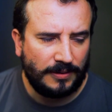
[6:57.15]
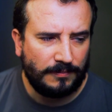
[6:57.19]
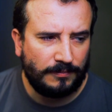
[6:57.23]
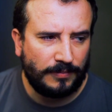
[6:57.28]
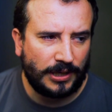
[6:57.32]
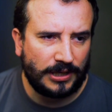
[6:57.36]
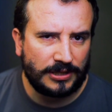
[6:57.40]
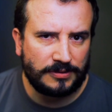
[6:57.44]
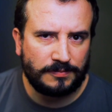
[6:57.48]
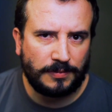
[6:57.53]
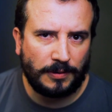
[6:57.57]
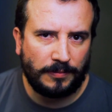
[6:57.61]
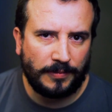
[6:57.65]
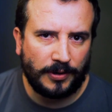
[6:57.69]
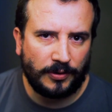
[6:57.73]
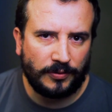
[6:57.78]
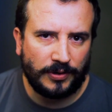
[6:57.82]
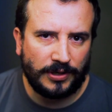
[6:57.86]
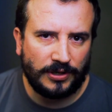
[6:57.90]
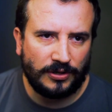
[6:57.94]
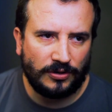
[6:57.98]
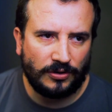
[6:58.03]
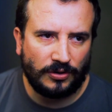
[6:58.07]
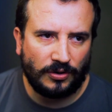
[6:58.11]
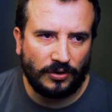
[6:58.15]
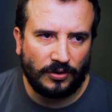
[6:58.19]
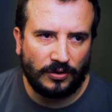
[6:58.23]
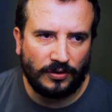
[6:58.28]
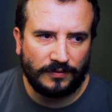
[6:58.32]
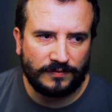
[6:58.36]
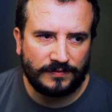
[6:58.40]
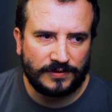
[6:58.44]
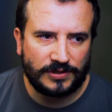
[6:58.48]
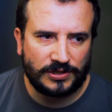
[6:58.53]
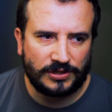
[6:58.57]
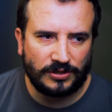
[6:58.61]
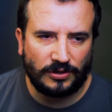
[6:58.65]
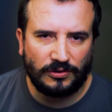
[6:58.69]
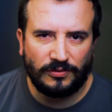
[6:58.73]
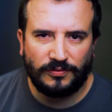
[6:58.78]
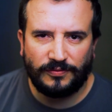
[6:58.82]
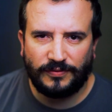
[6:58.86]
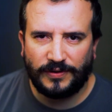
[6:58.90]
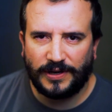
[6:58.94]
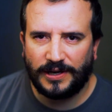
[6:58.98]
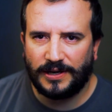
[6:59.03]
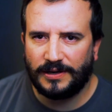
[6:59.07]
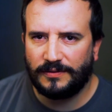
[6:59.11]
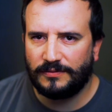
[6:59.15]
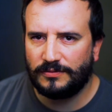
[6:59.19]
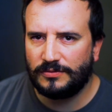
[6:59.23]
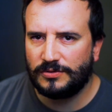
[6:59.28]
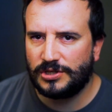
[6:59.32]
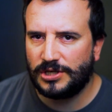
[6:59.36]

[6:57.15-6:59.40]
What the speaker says: parts per million of sulphate